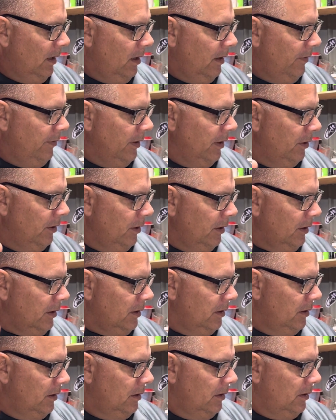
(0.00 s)
the hook,
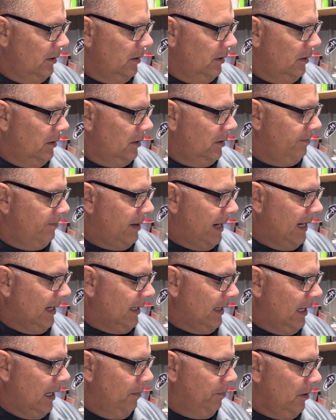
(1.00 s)
the bait
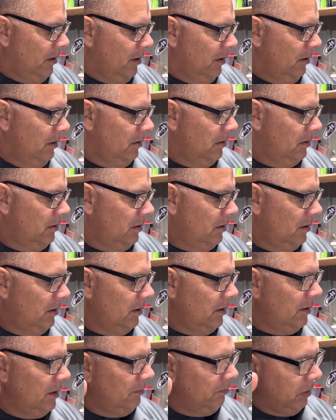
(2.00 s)
keeper,
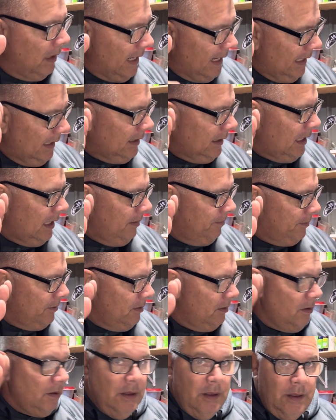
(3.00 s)
the blade
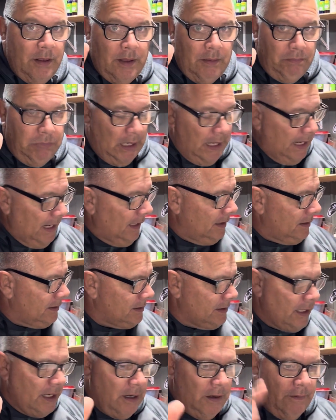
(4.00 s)
keeper, the blade
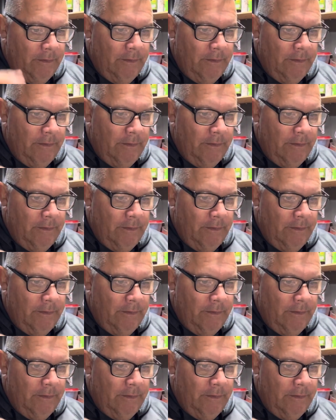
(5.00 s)
itself.